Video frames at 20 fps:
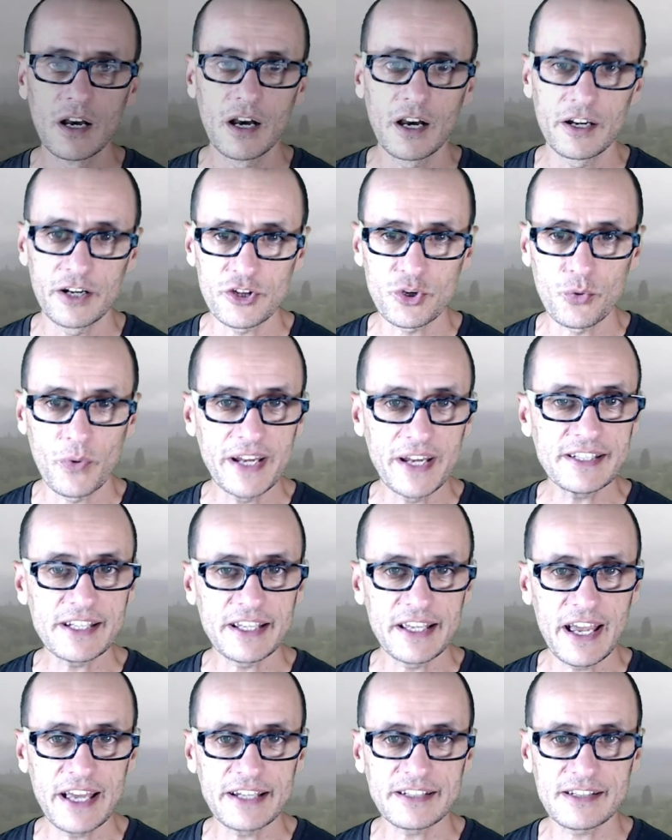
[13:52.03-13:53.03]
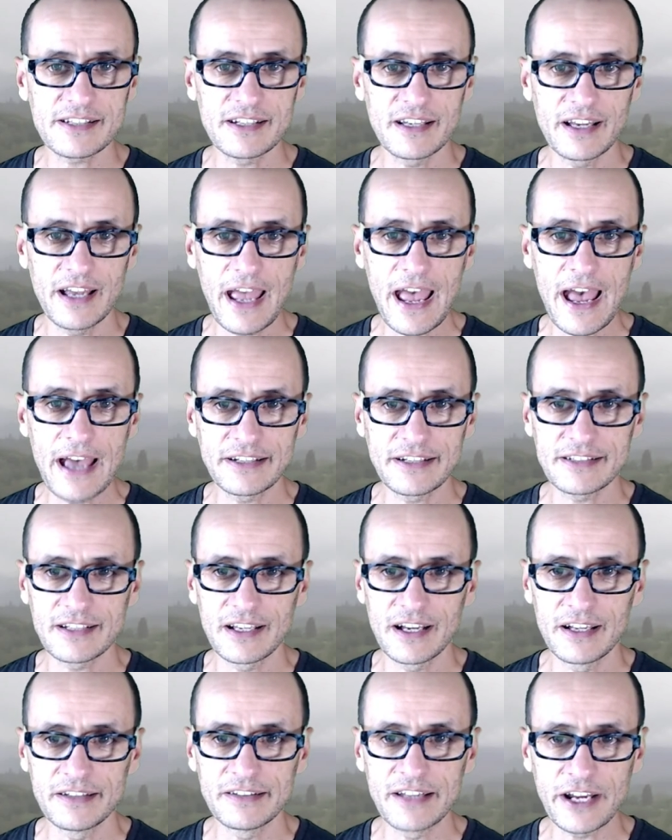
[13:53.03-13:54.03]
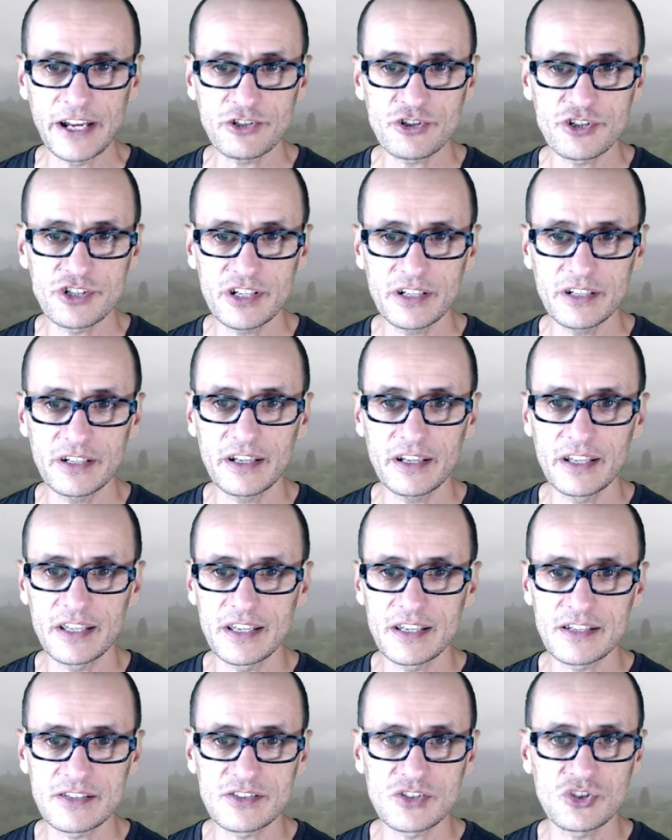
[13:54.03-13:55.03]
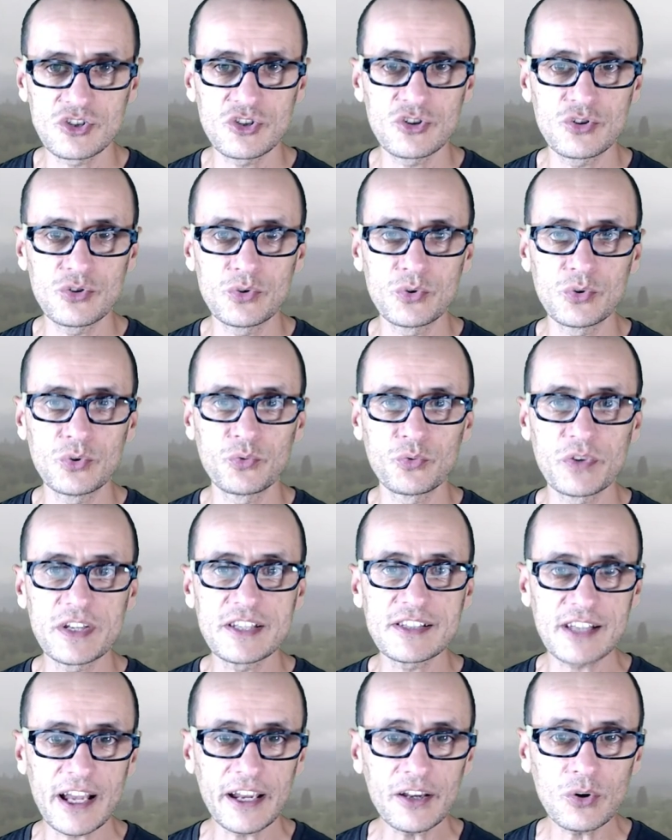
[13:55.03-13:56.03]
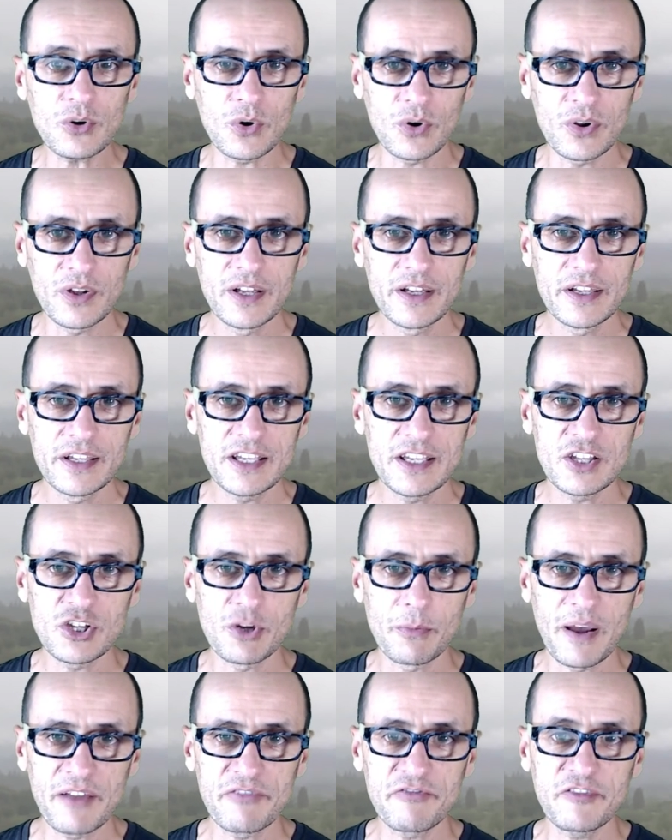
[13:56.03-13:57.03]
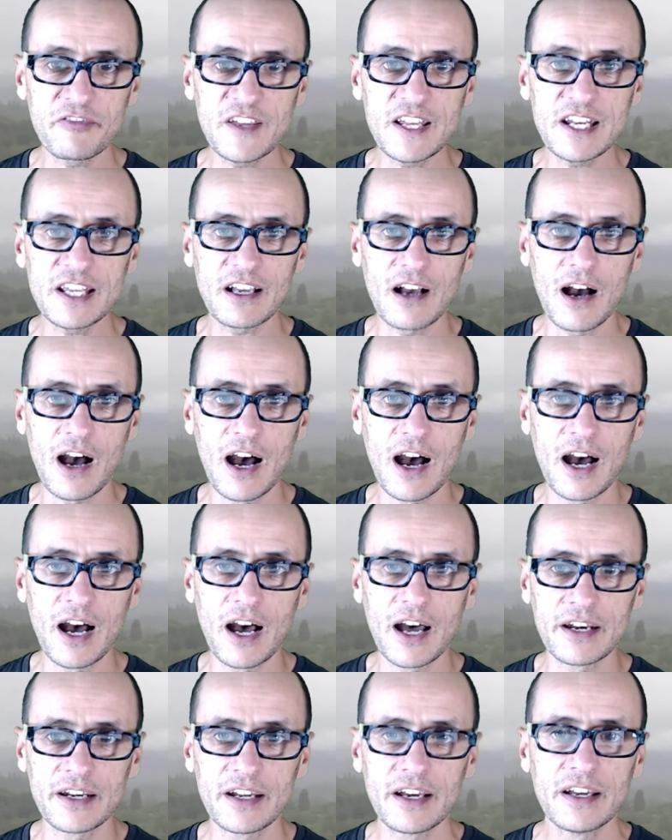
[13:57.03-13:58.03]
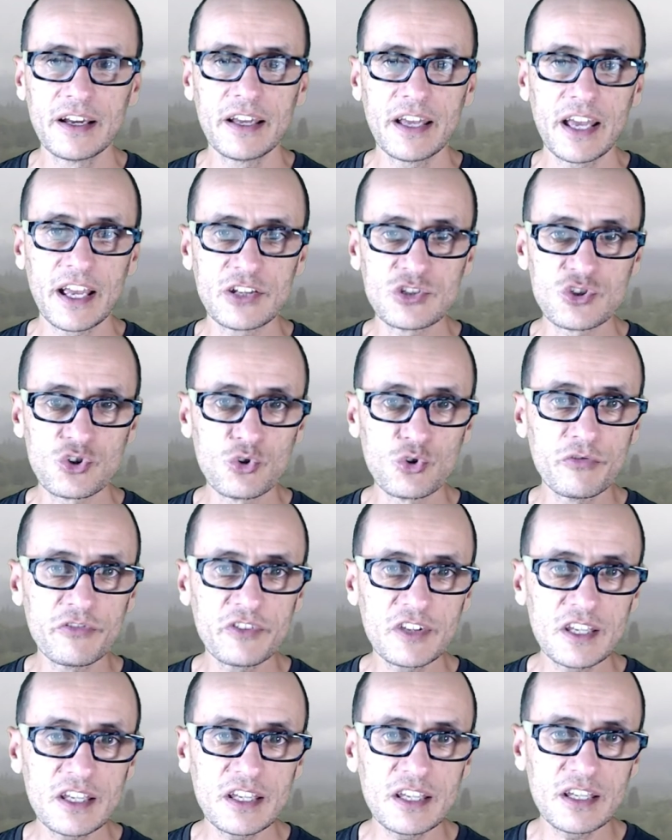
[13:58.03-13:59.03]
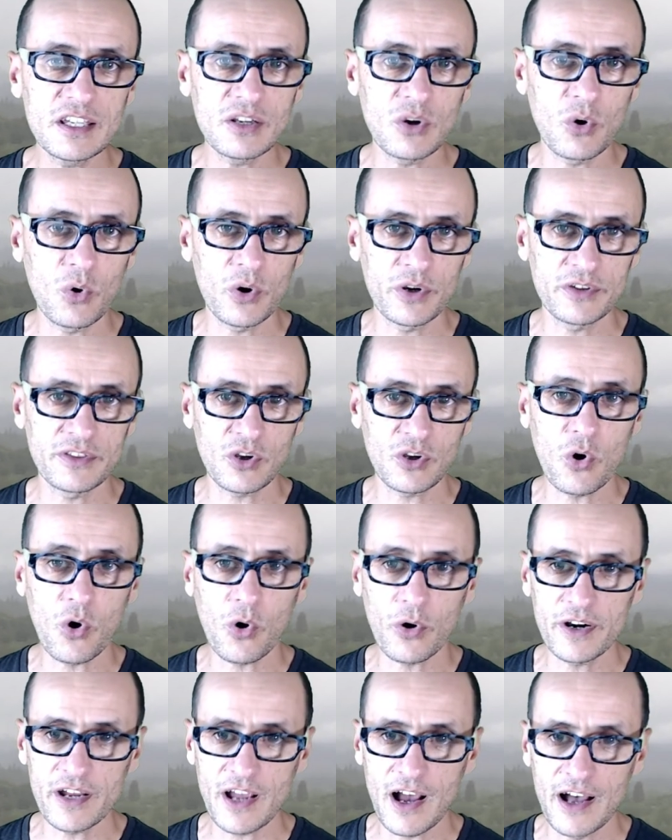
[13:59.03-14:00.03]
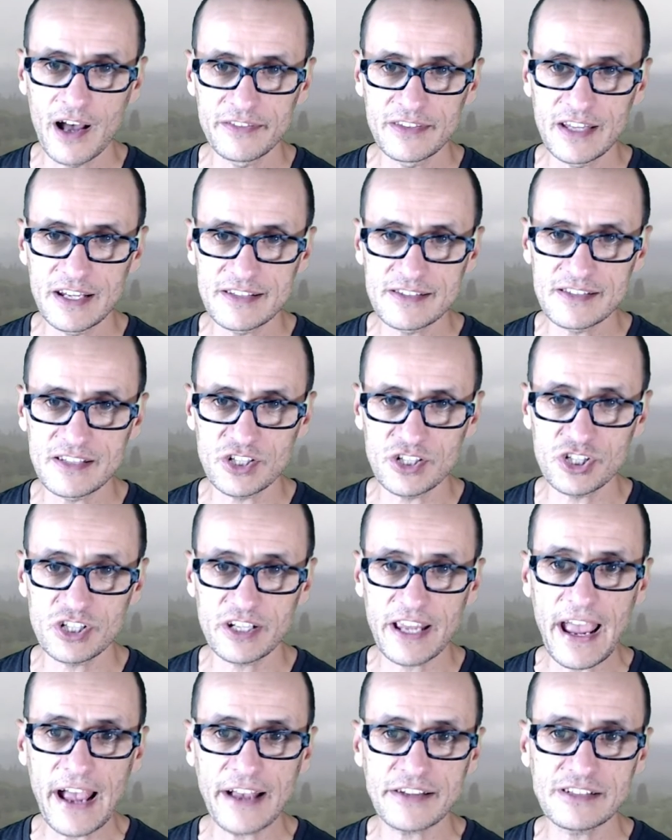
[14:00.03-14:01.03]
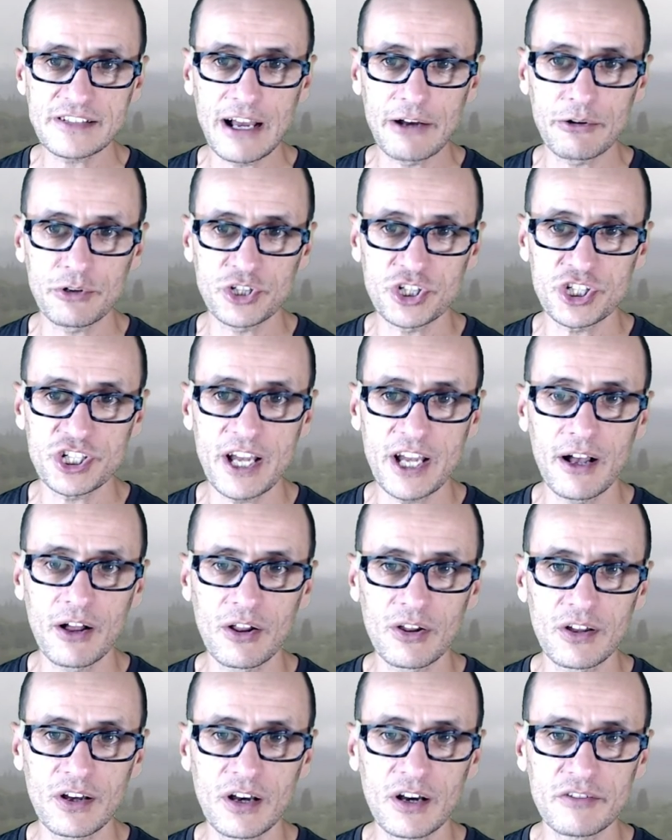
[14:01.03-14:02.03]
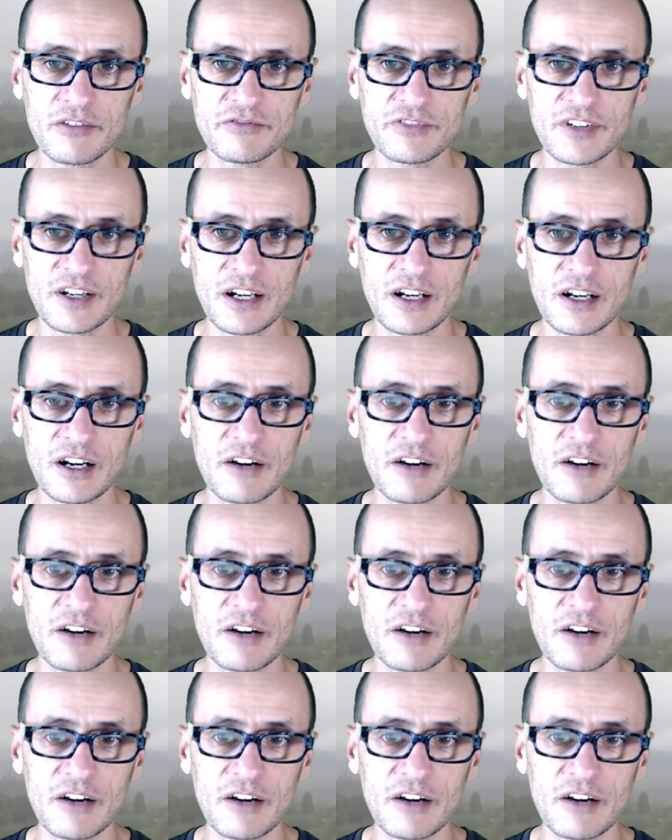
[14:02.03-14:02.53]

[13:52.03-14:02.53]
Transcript: Another way to get at uh, nitrogen is to recycle, either by feeding on exuvi or the chorion, that is the cast outer shell of, uh,